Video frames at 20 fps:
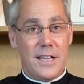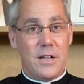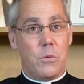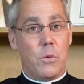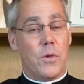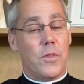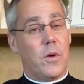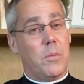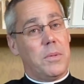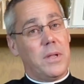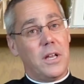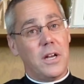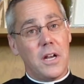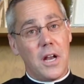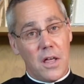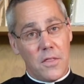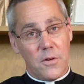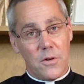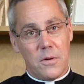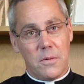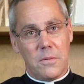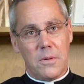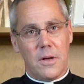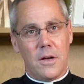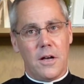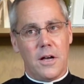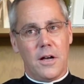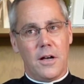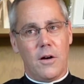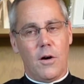where there'll be another
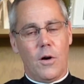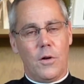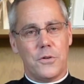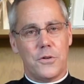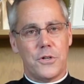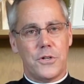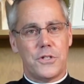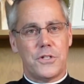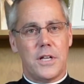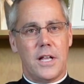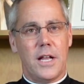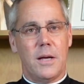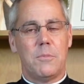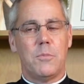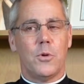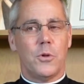altar set up.